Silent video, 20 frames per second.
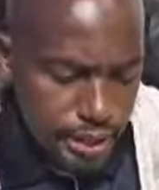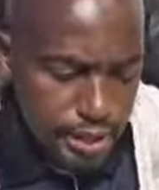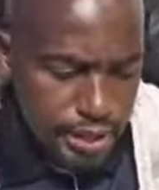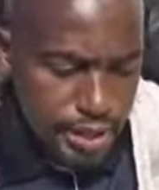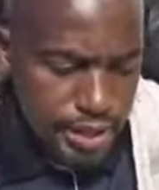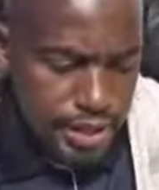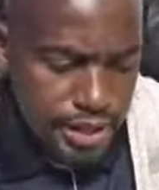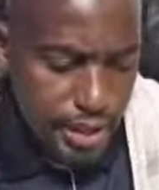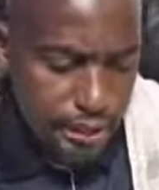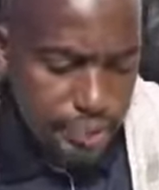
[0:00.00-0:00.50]

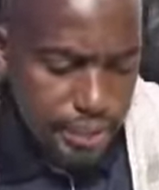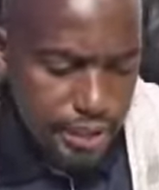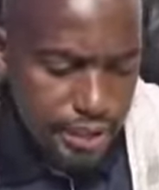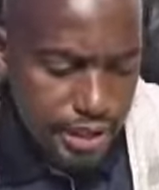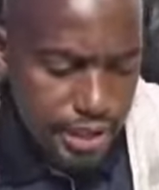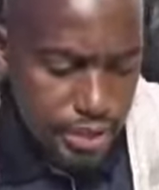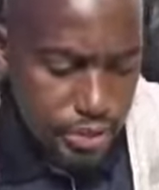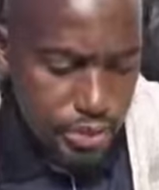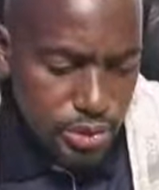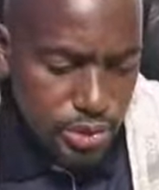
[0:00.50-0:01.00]
It's something
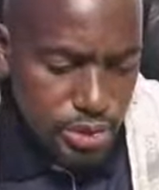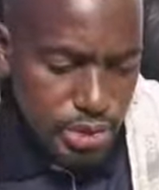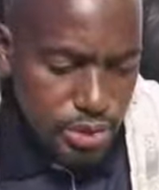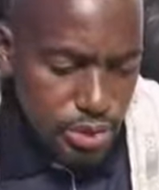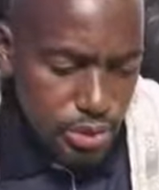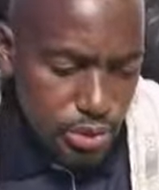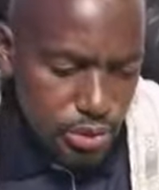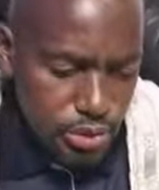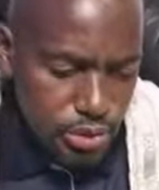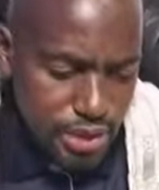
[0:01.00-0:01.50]
that we
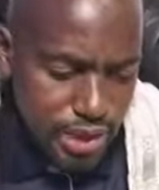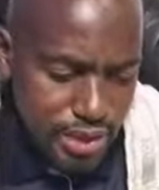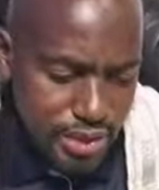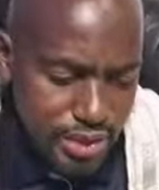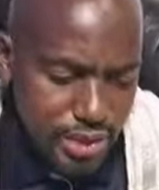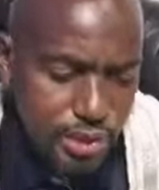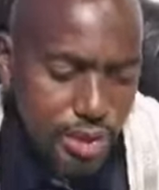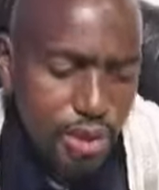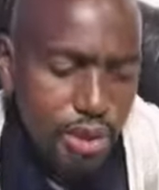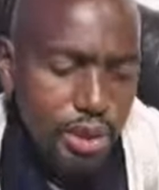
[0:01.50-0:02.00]
need to
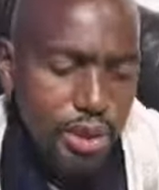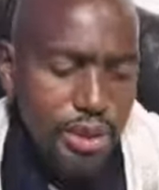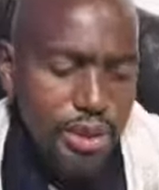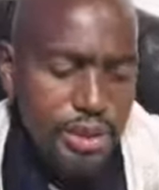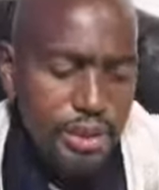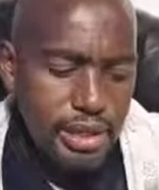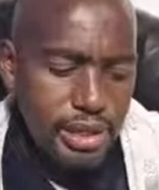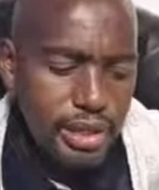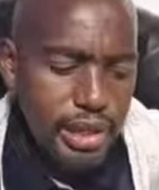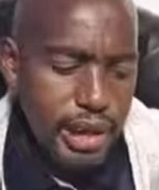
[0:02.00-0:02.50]
trust
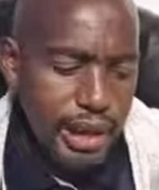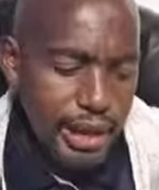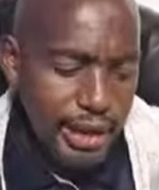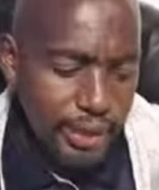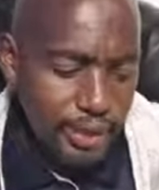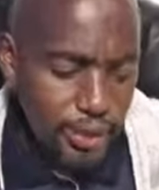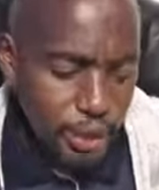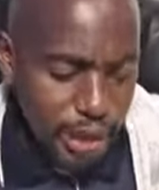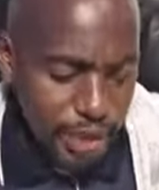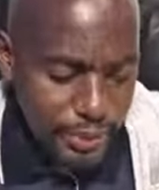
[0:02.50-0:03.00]
God
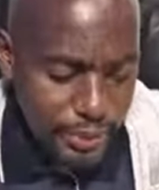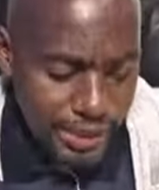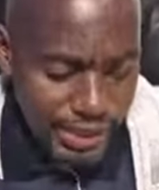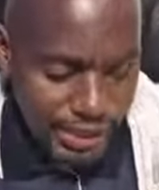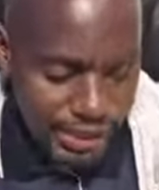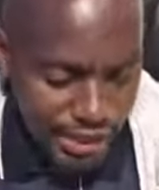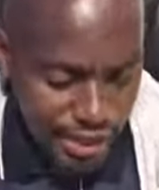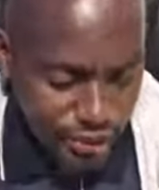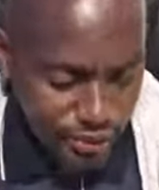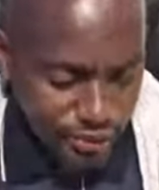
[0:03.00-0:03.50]
and
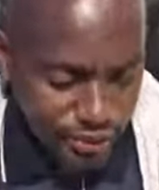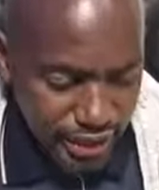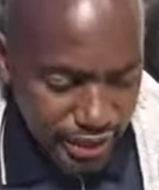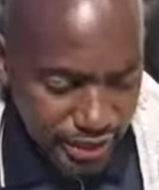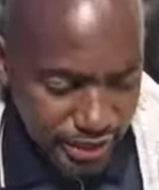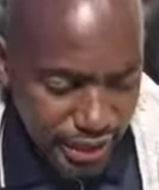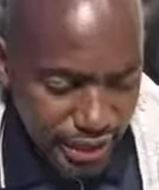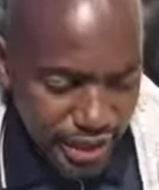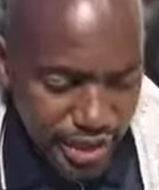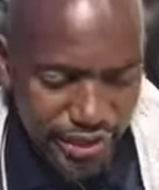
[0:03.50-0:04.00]
believe
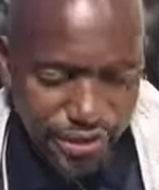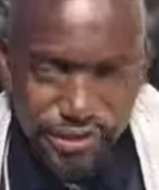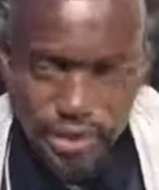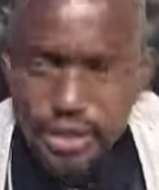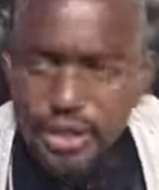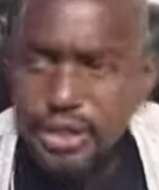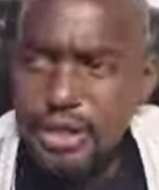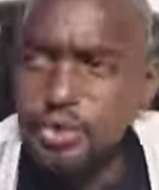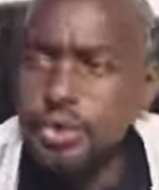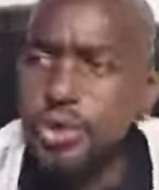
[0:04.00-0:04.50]
that
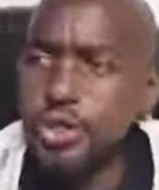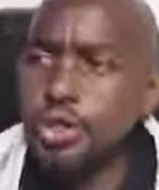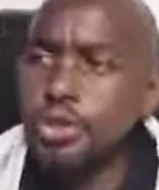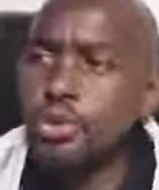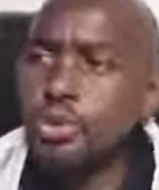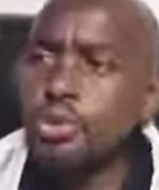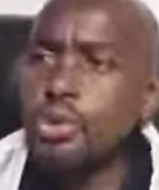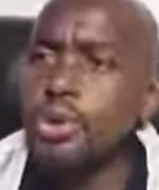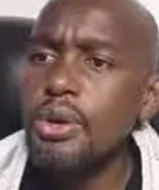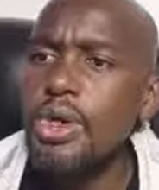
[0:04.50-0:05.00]
everything we
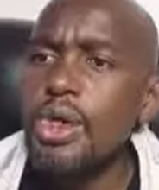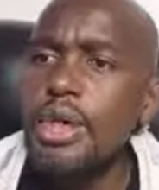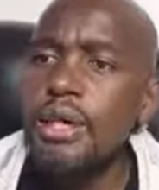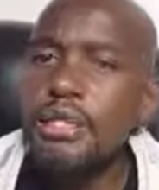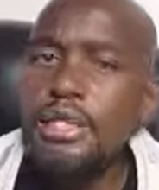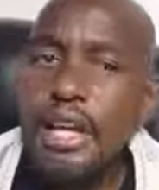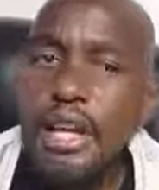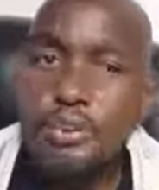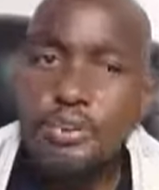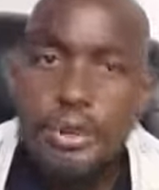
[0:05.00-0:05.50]
do
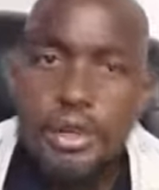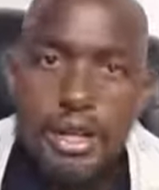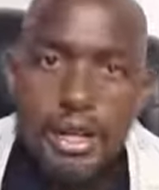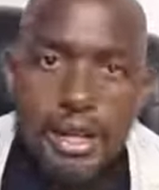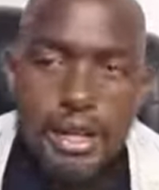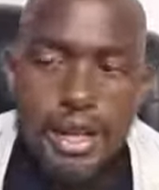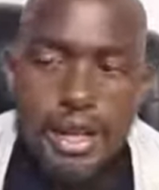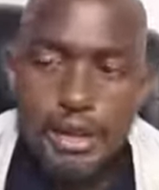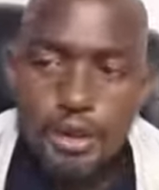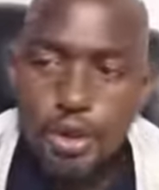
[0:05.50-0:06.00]
shall be
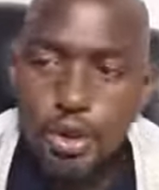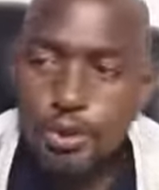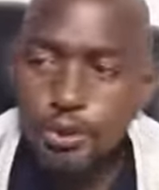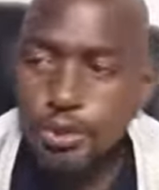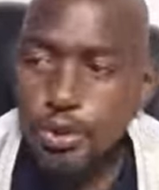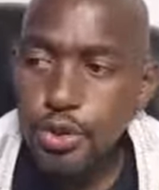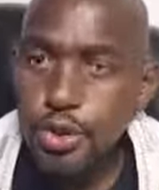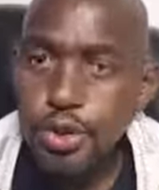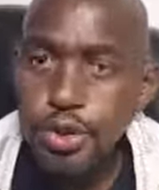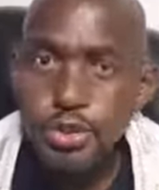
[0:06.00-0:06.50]
led
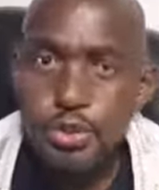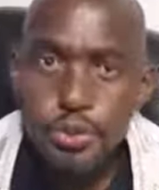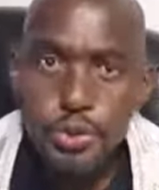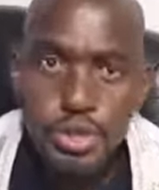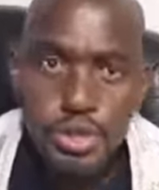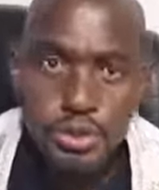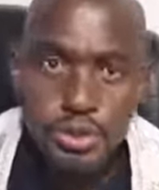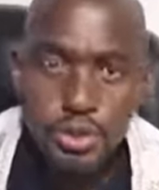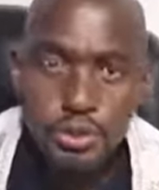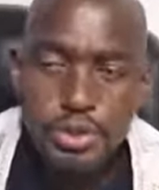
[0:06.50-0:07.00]
of God's
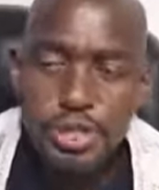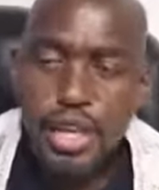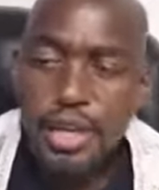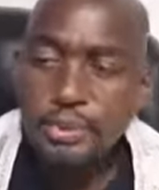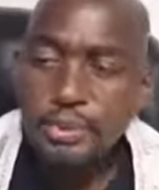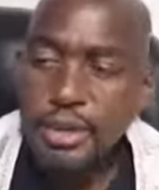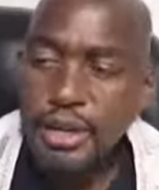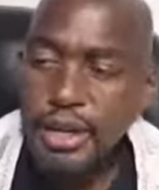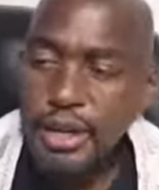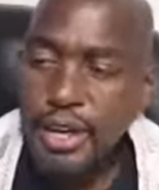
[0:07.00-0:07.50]
wisdom,
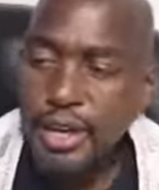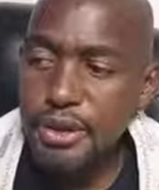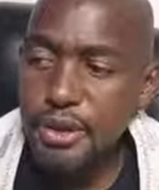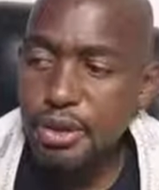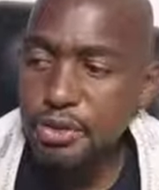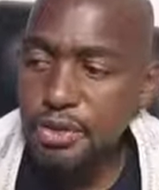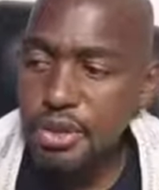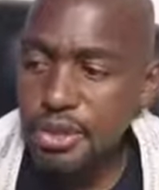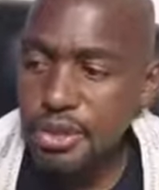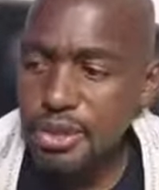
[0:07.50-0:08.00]
shall be
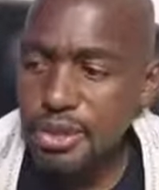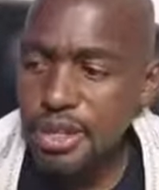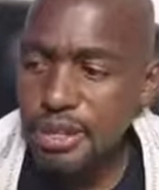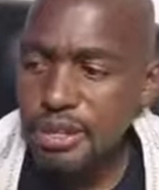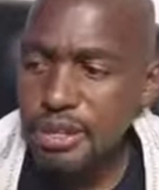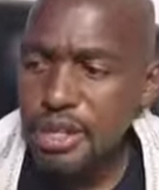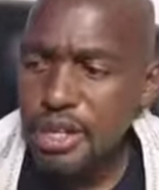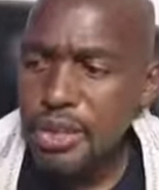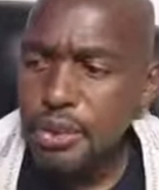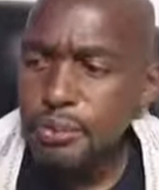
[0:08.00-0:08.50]
led of His
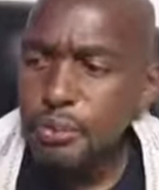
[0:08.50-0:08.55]
grace.